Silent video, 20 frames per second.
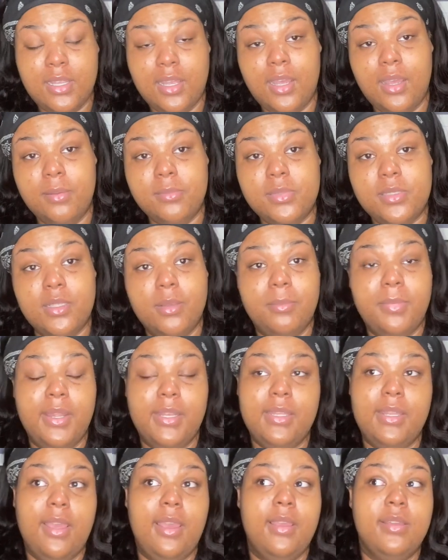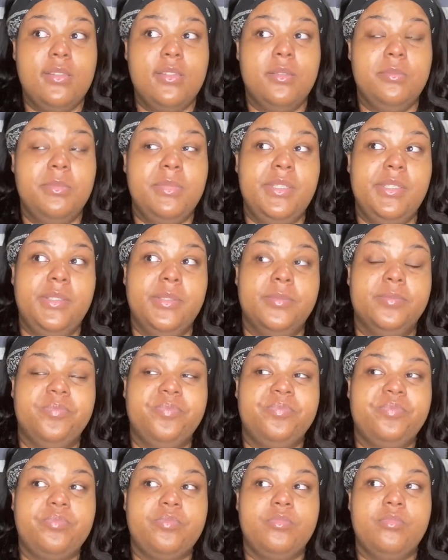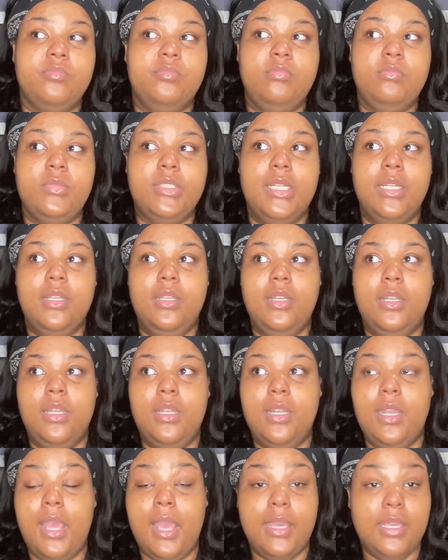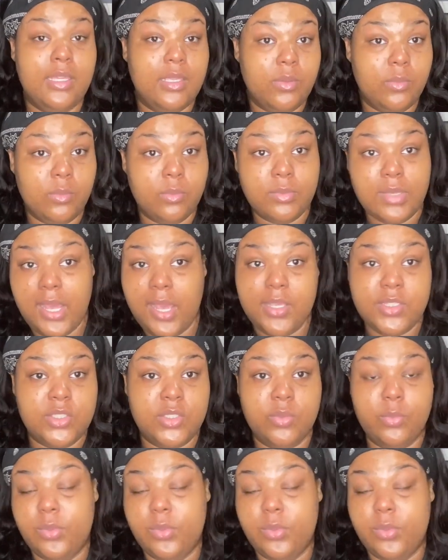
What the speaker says: time somebody asked me, Naija,